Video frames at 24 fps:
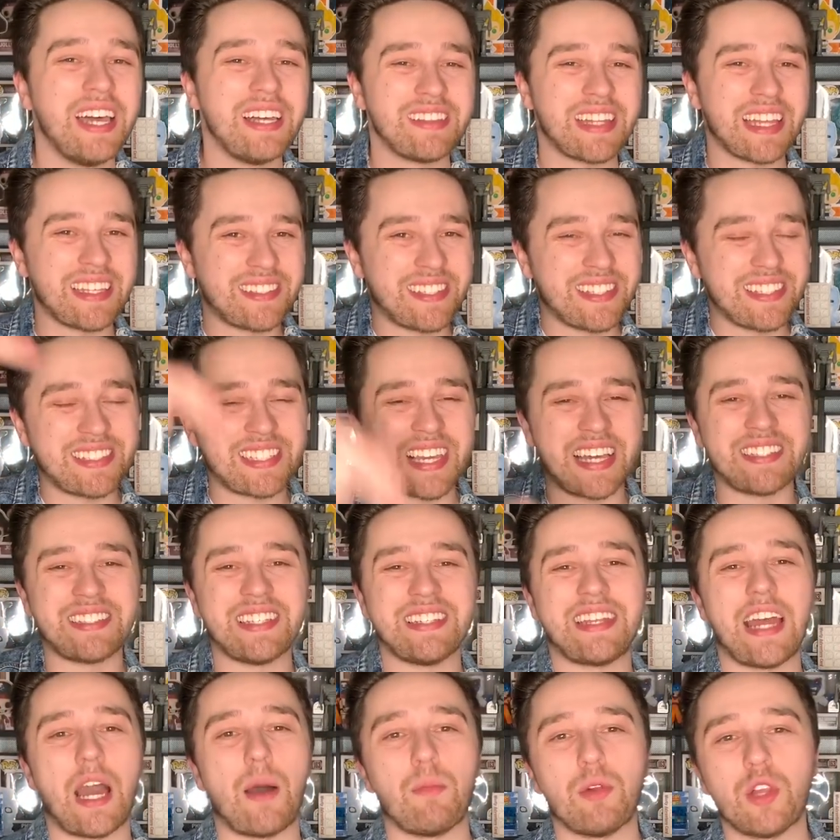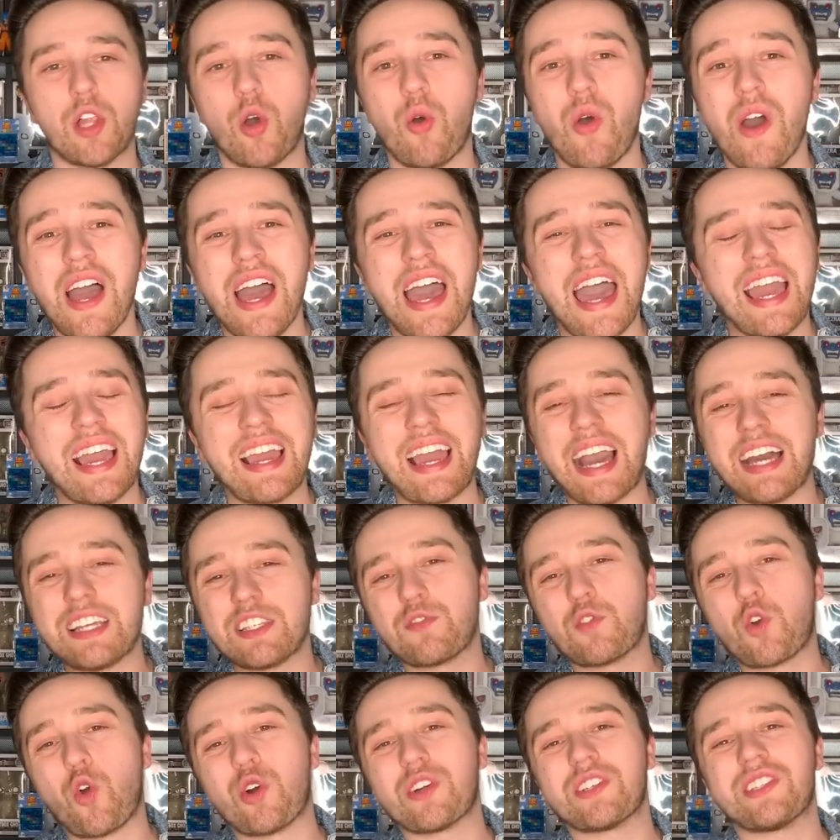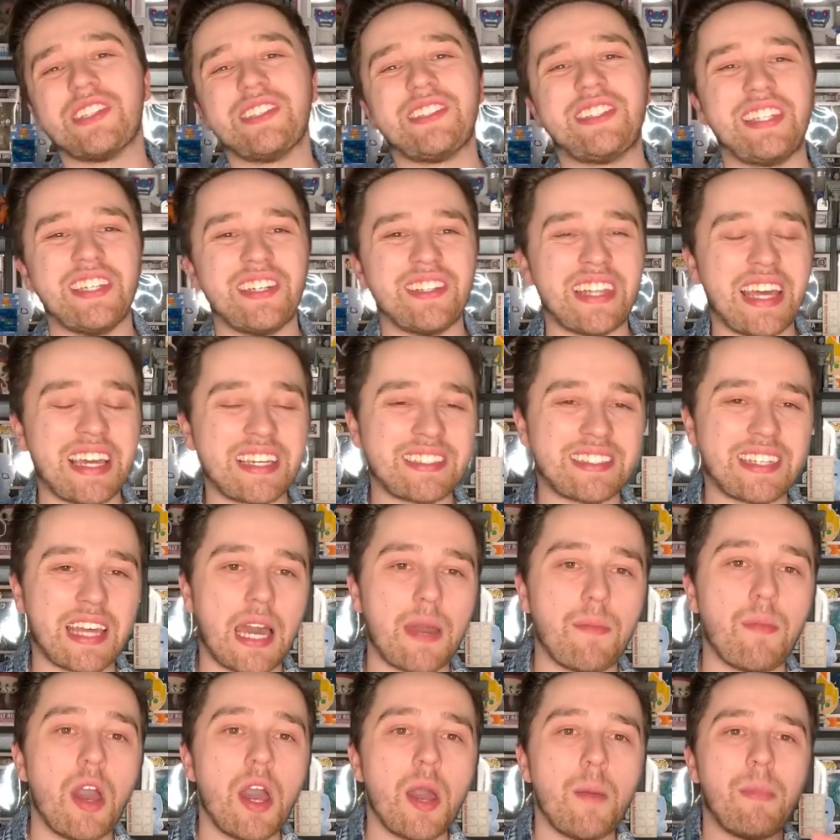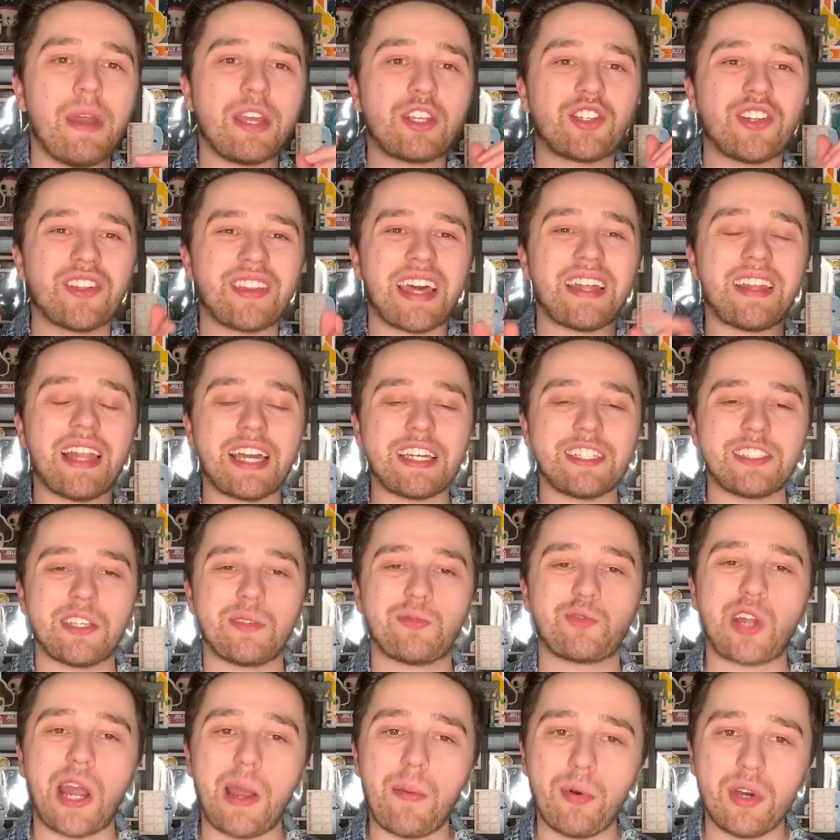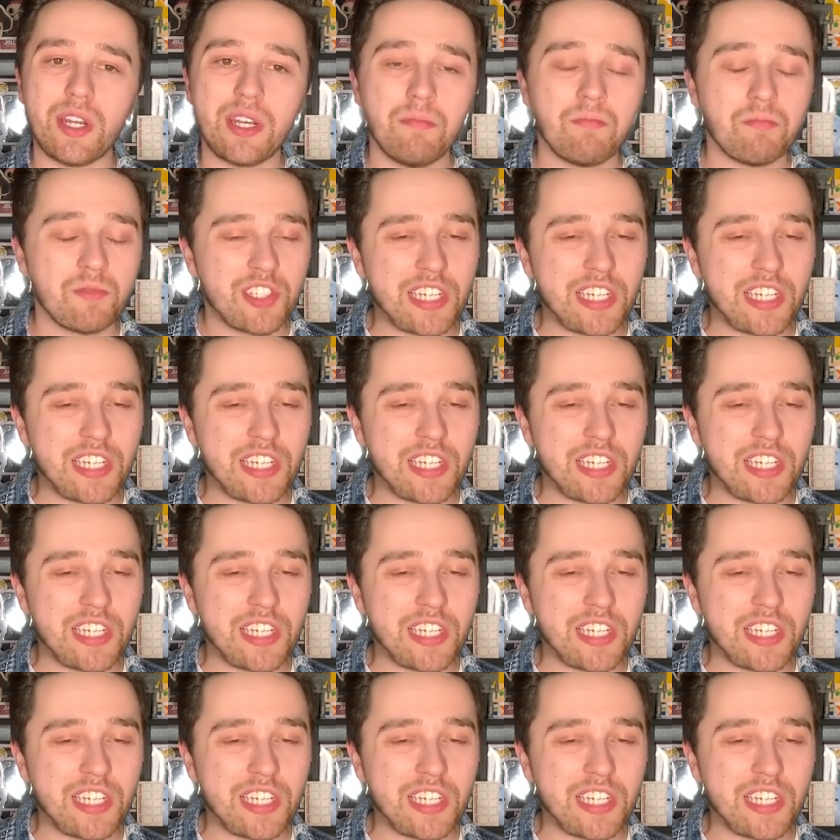Let's discuss it down below. And guys, of course, until next time, make sure that like and subscribe button.